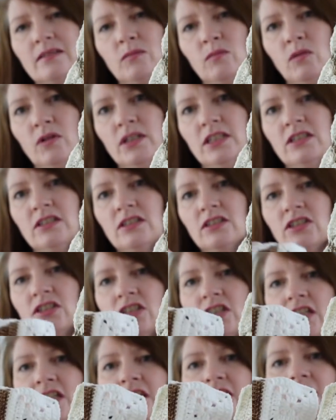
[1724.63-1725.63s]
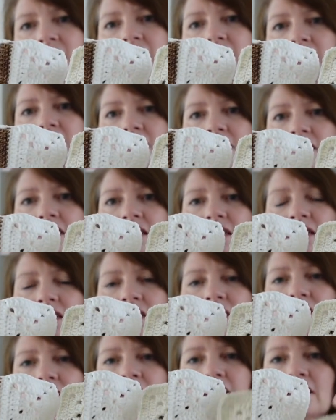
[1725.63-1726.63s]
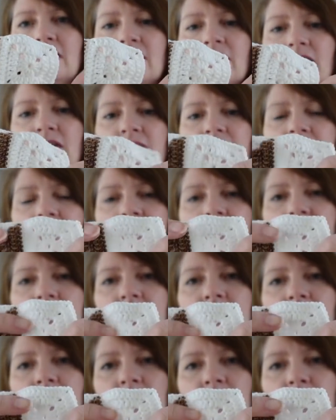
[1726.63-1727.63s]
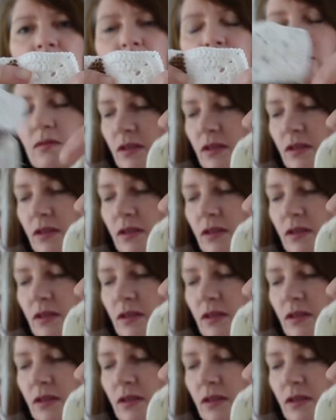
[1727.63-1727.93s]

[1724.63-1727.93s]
a whiter sheet. So I think this sort of